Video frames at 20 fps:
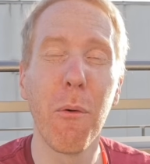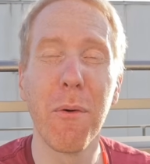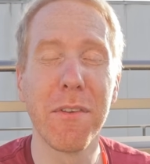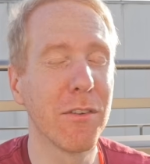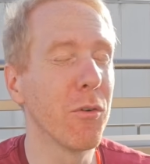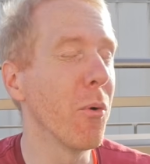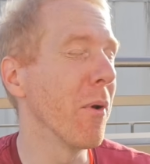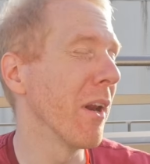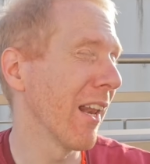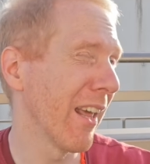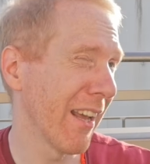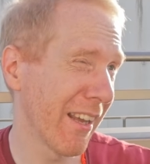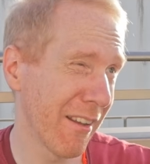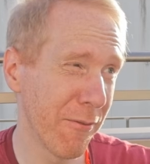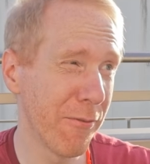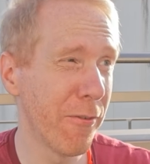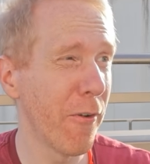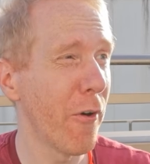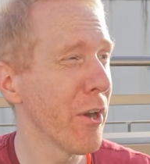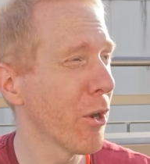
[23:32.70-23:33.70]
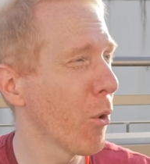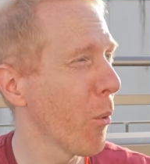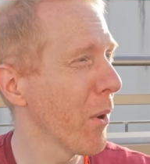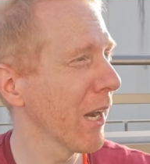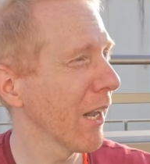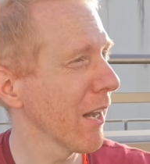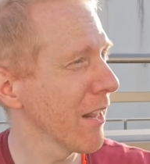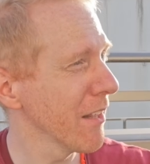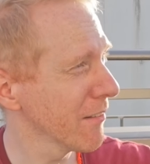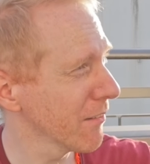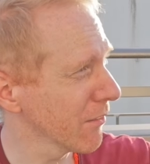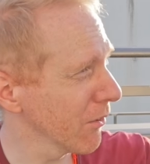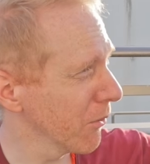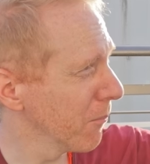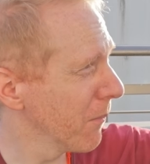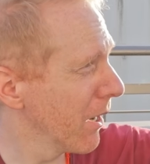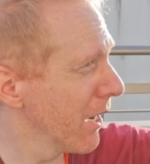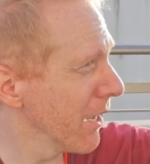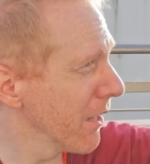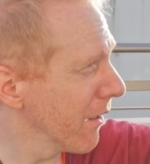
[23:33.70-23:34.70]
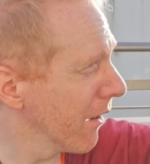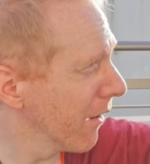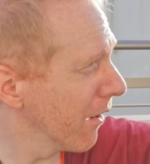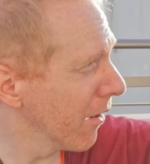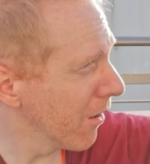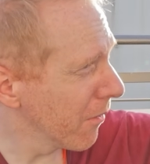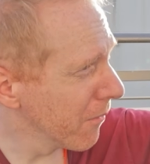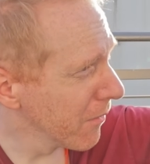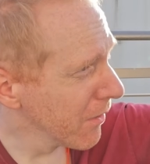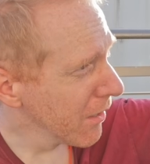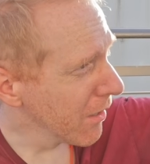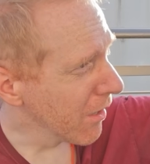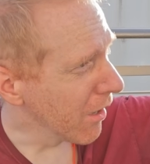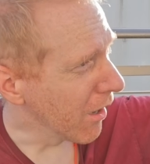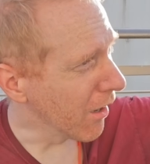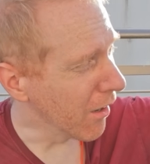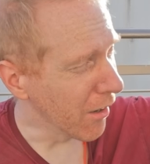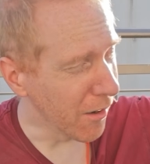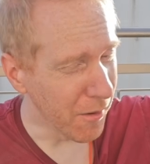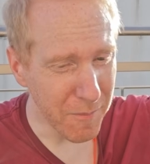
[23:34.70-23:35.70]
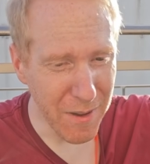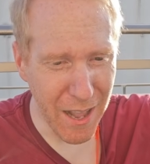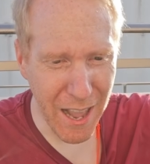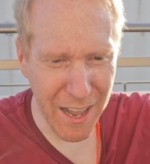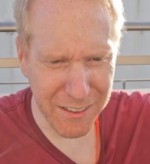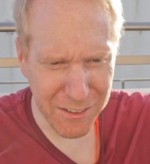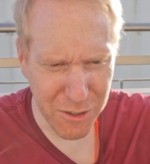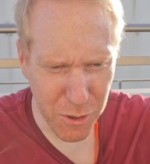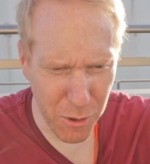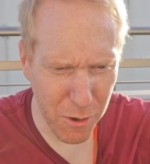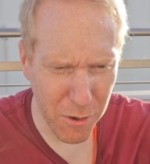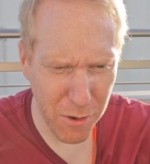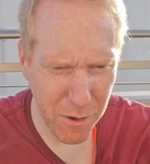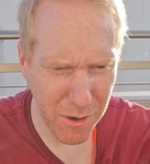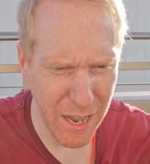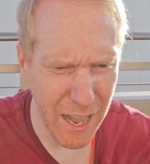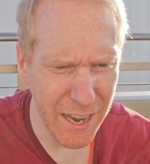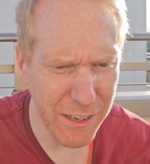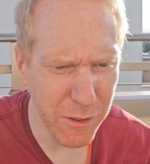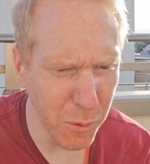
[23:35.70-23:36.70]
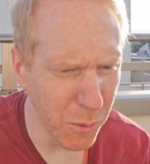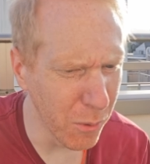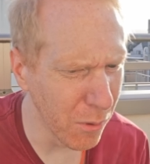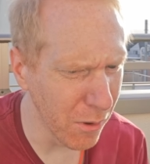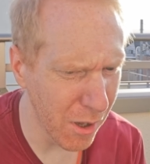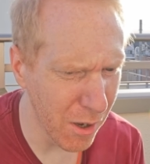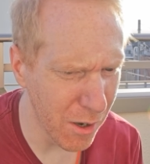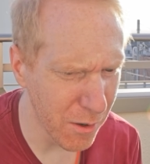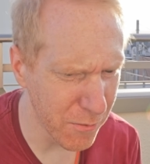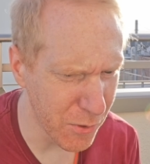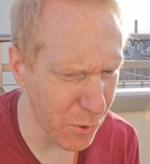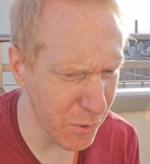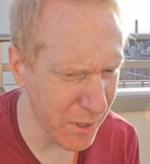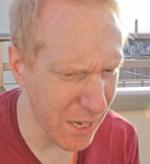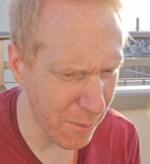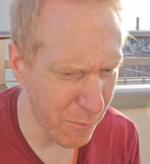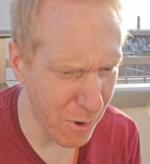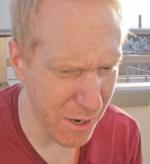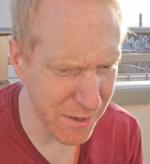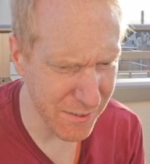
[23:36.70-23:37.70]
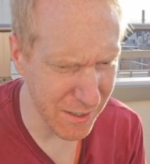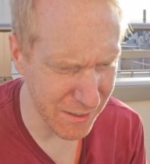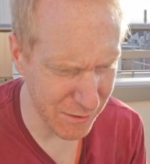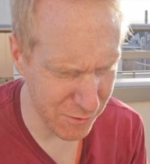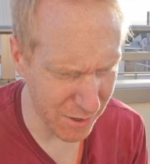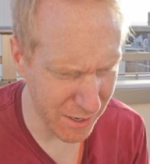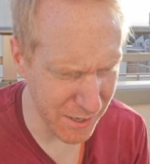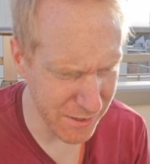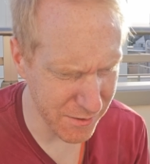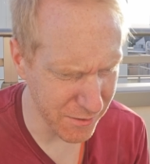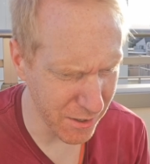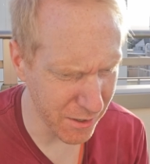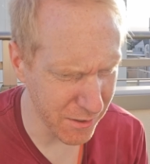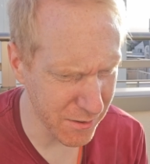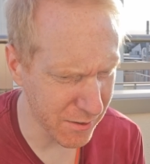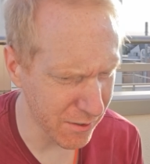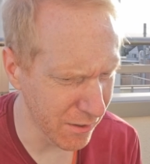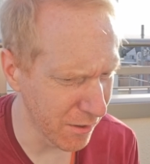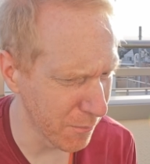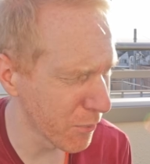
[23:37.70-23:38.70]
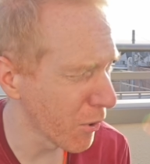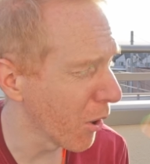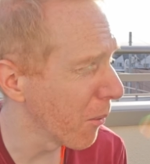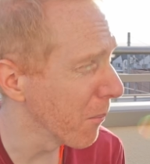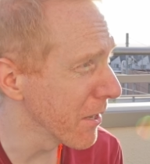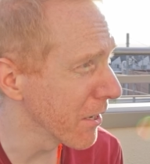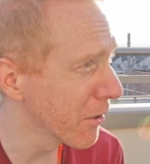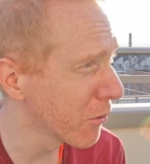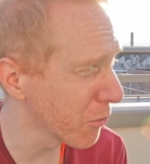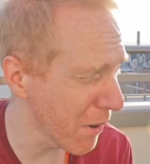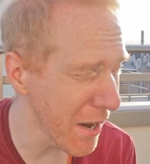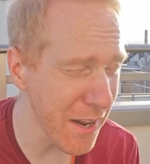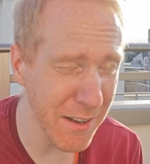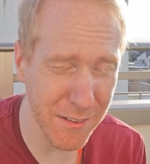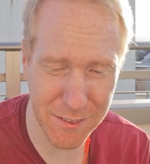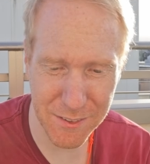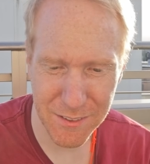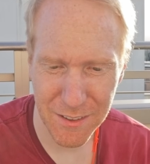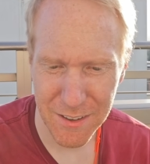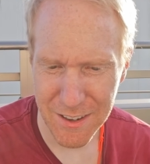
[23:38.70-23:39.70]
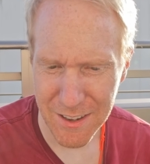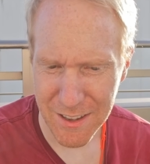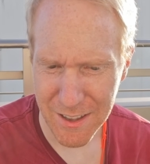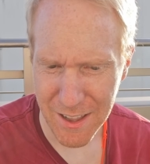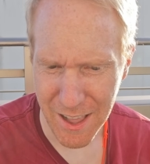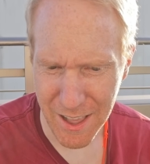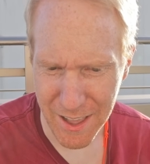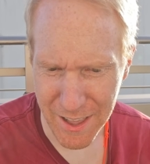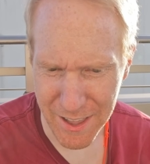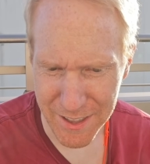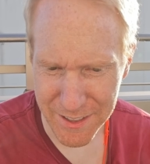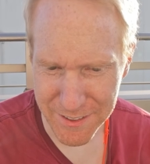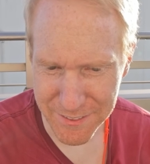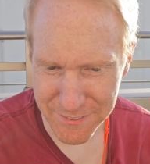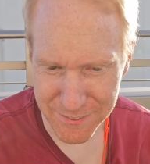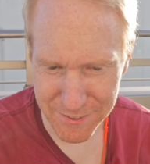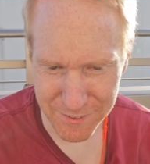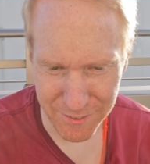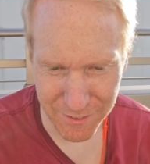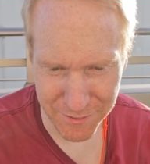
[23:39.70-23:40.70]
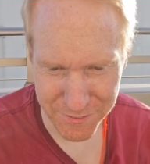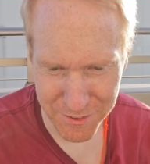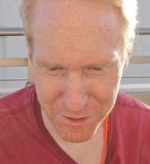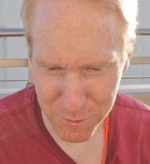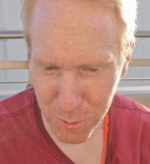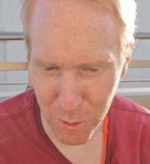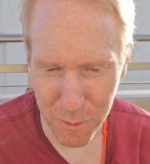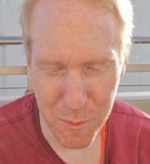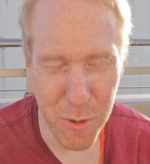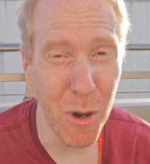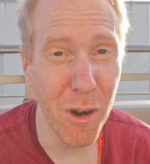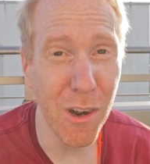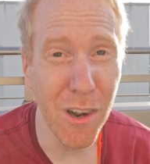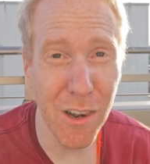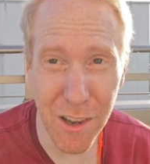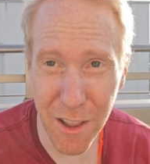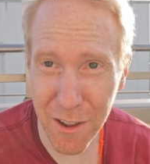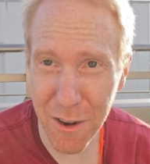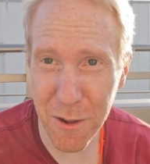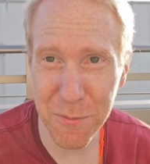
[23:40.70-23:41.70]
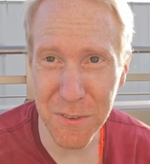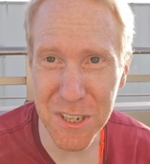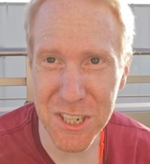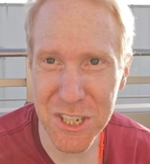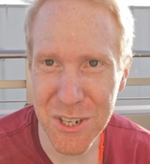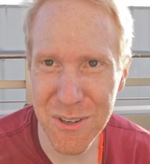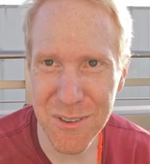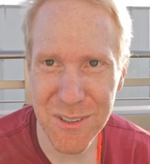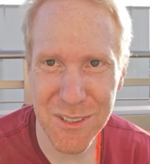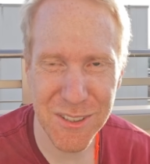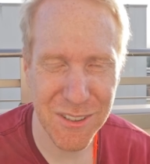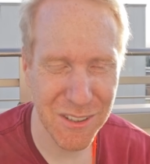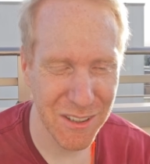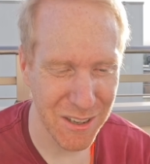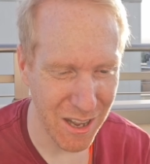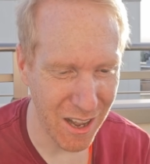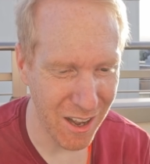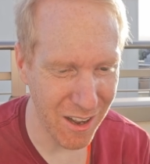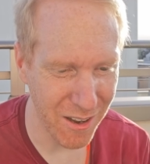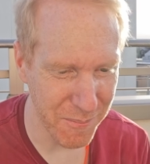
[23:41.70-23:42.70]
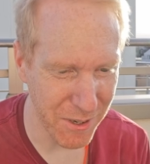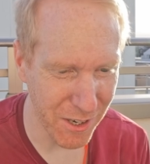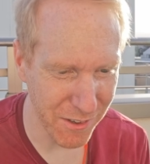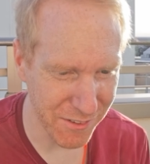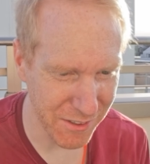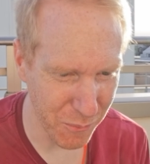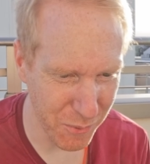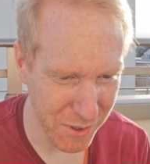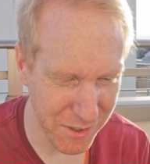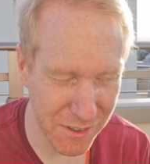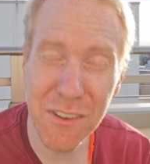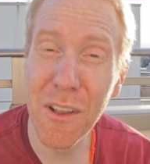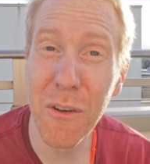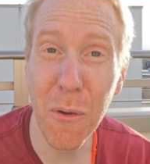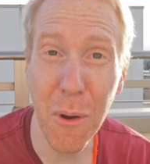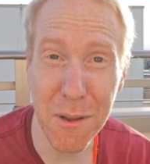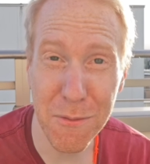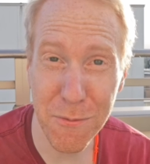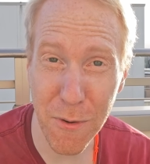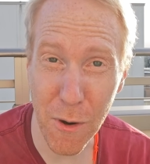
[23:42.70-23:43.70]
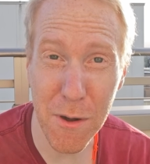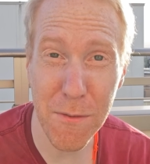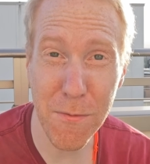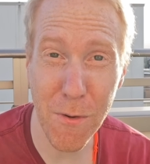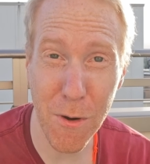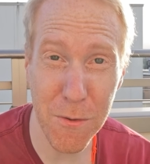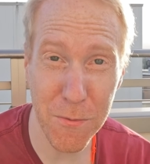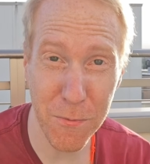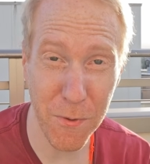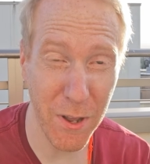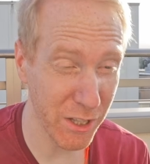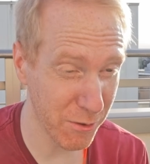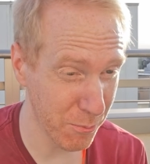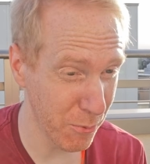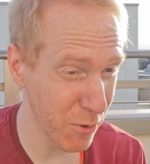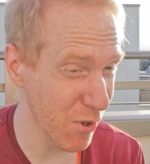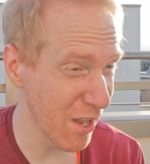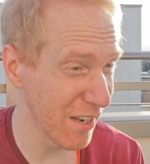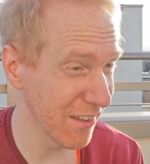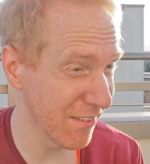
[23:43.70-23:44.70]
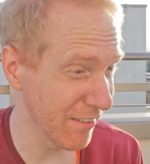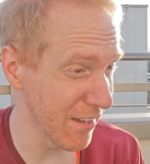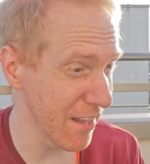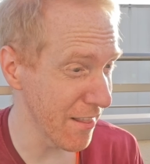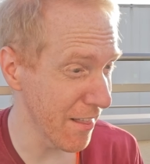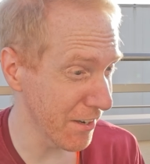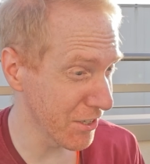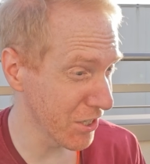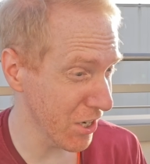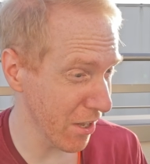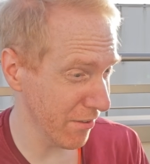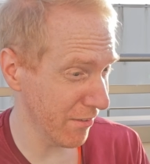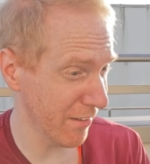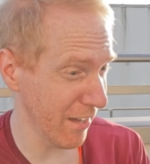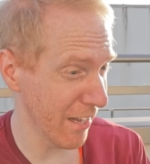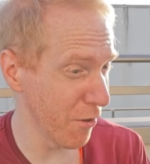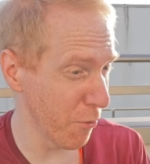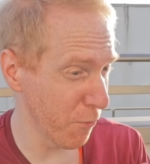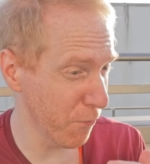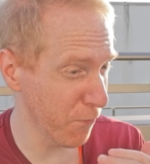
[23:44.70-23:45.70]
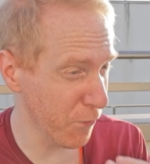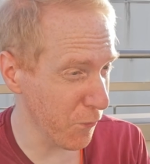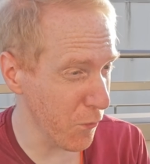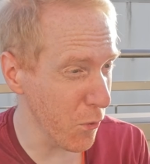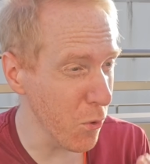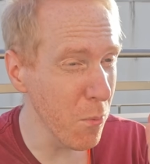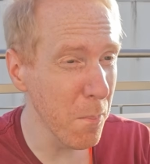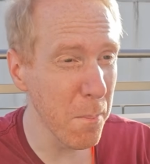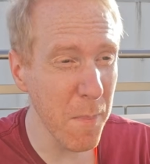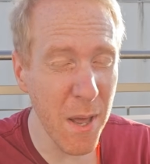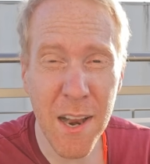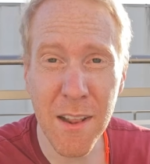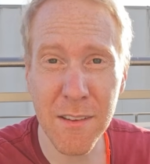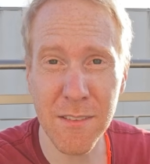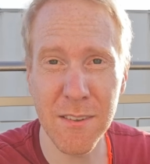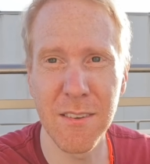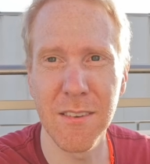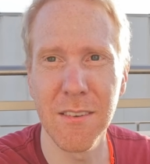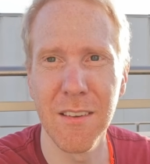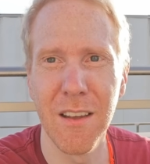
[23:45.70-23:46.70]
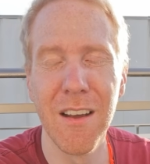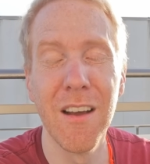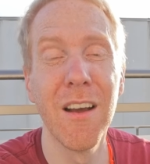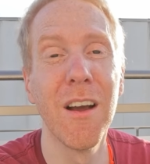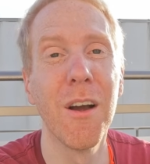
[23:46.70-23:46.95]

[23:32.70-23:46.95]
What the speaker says: I was doing like very quickly, so my angular angle of the camera, etc., is not probably great, and there's probably a lot of issues because I was going very, very fast. But you can see that just in a few minutes,